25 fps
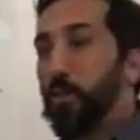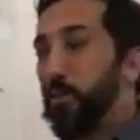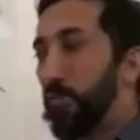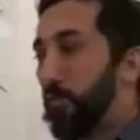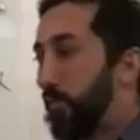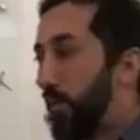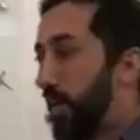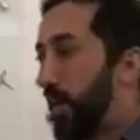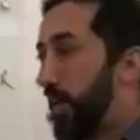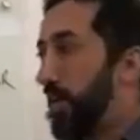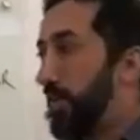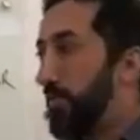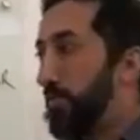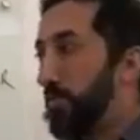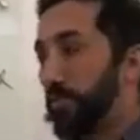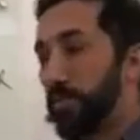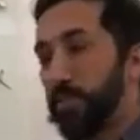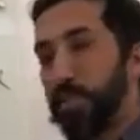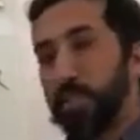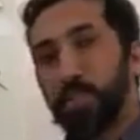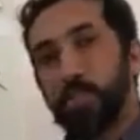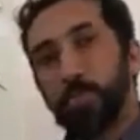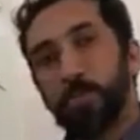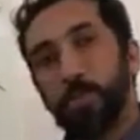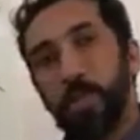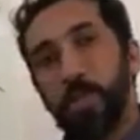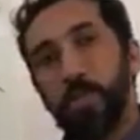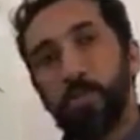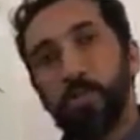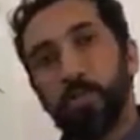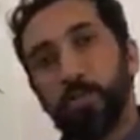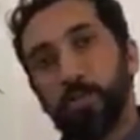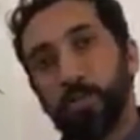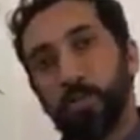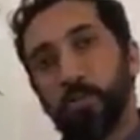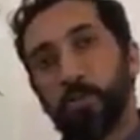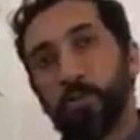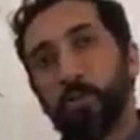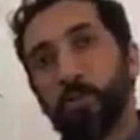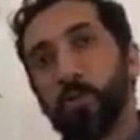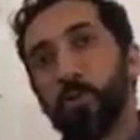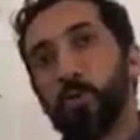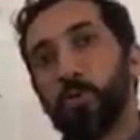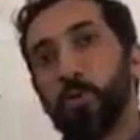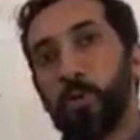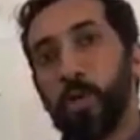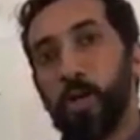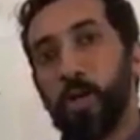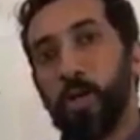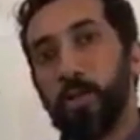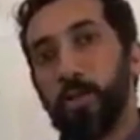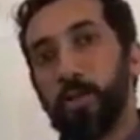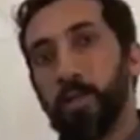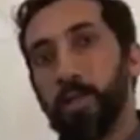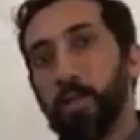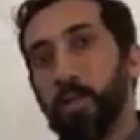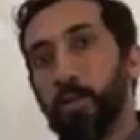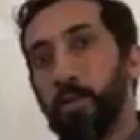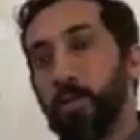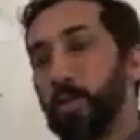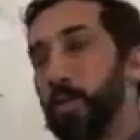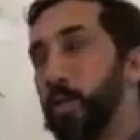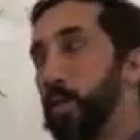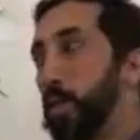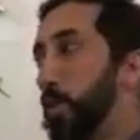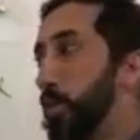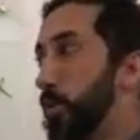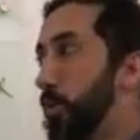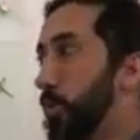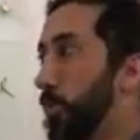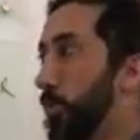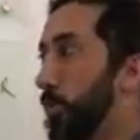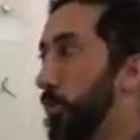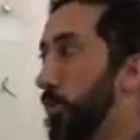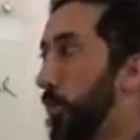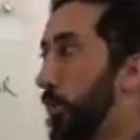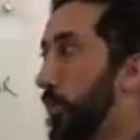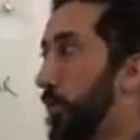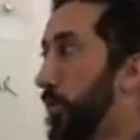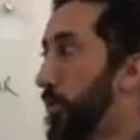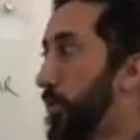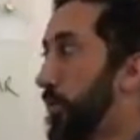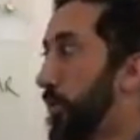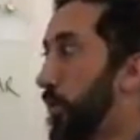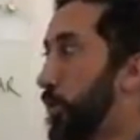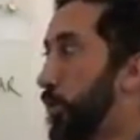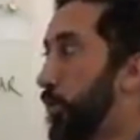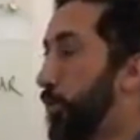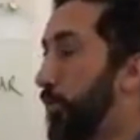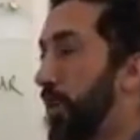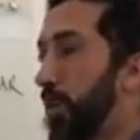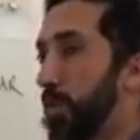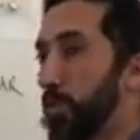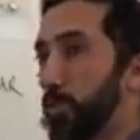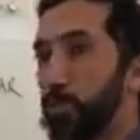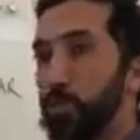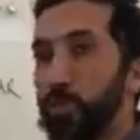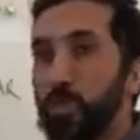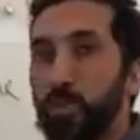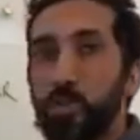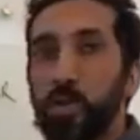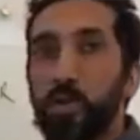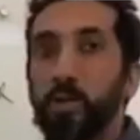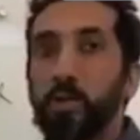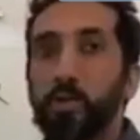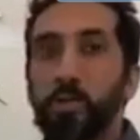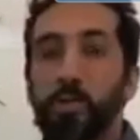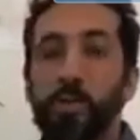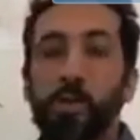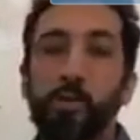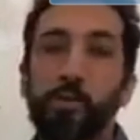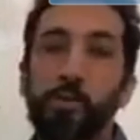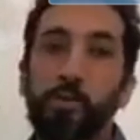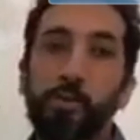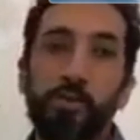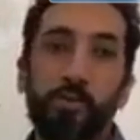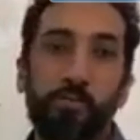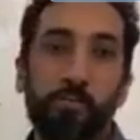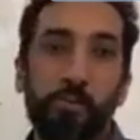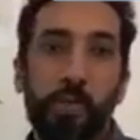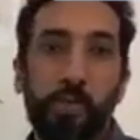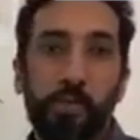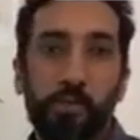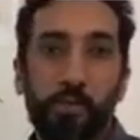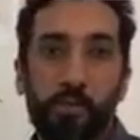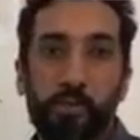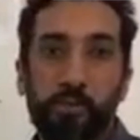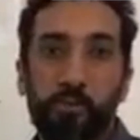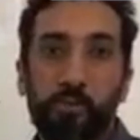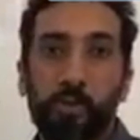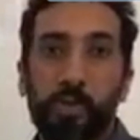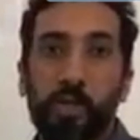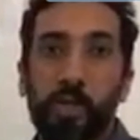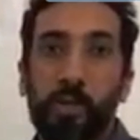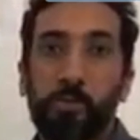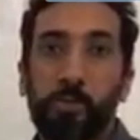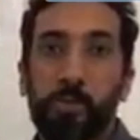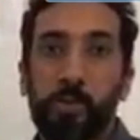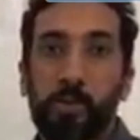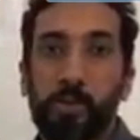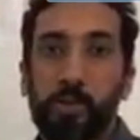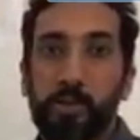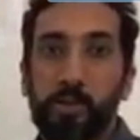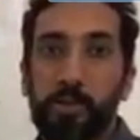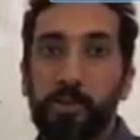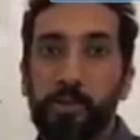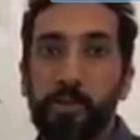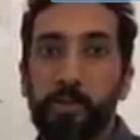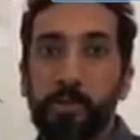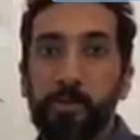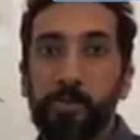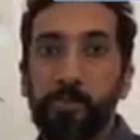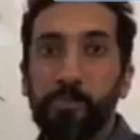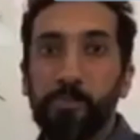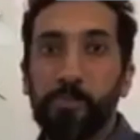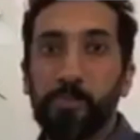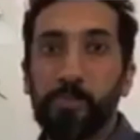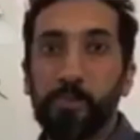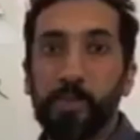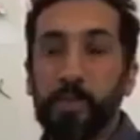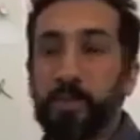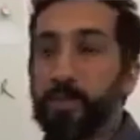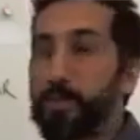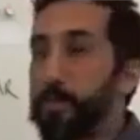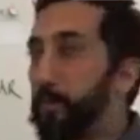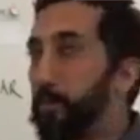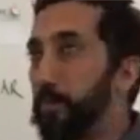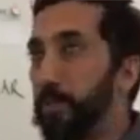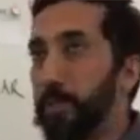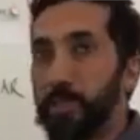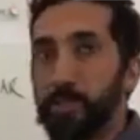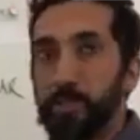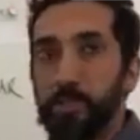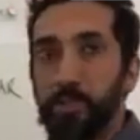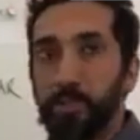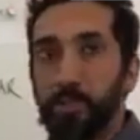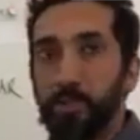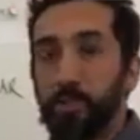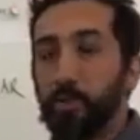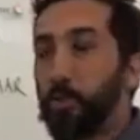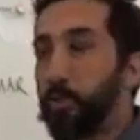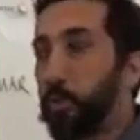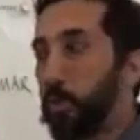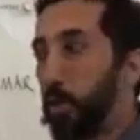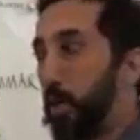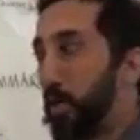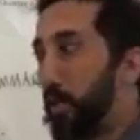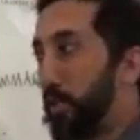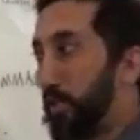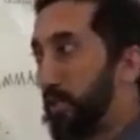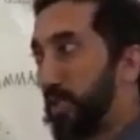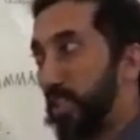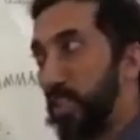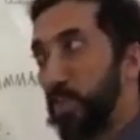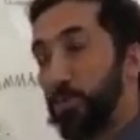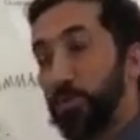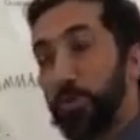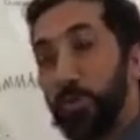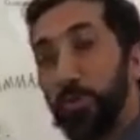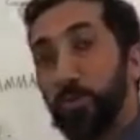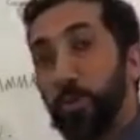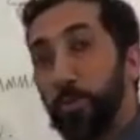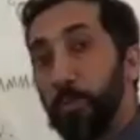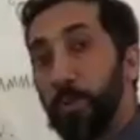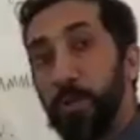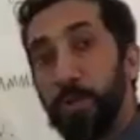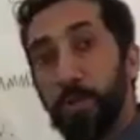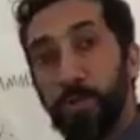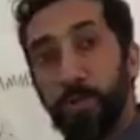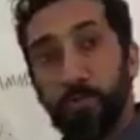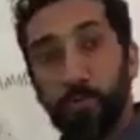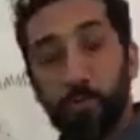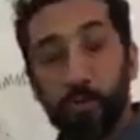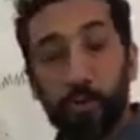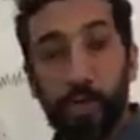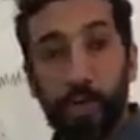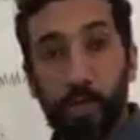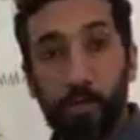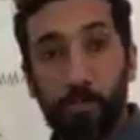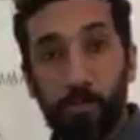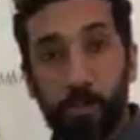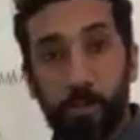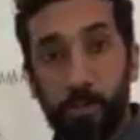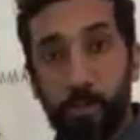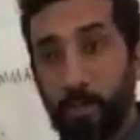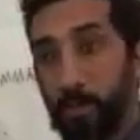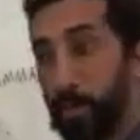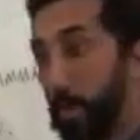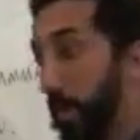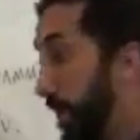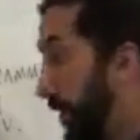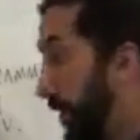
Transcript: 5-6 pages into the Quran later, you'll notice that you've actually conquered hundreds of pages of vocabulary. It's amazing. The Quran is actually repetitive vocabulary,